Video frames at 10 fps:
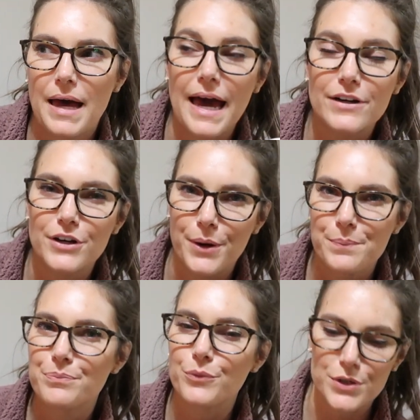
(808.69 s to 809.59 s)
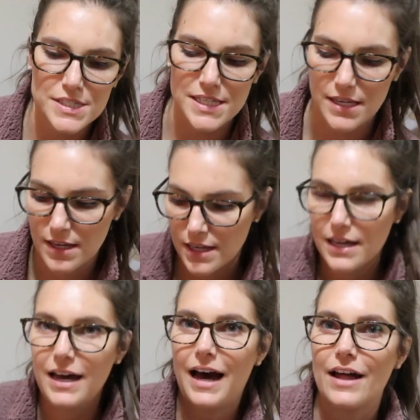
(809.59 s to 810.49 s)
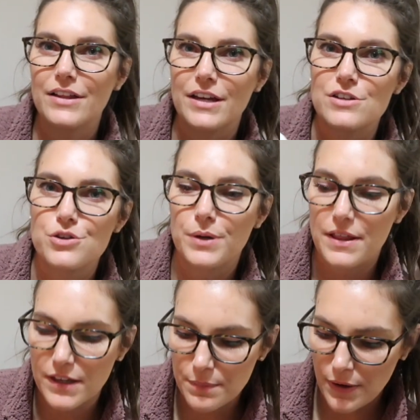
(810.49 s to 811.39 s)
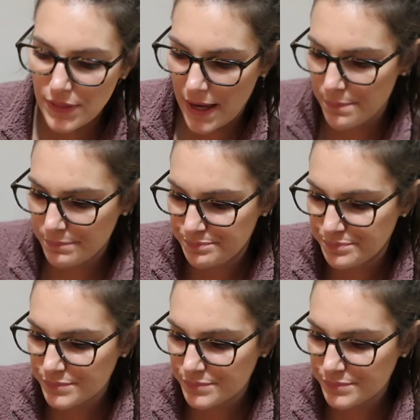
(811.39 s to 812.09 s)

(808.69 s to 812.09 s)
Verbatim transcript: I don't know, we'll see. I'll let you guys know what I think about them.